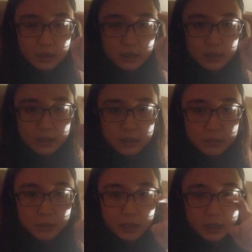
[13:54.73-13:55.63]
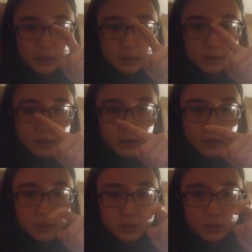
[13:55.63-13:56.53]
And in the black,
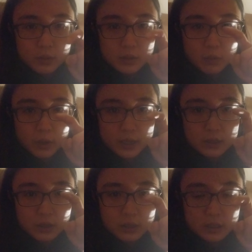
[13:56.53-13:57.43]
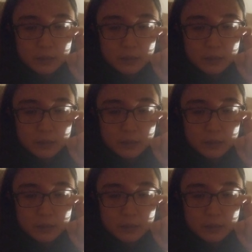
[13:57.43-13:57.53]
there's always a white dot.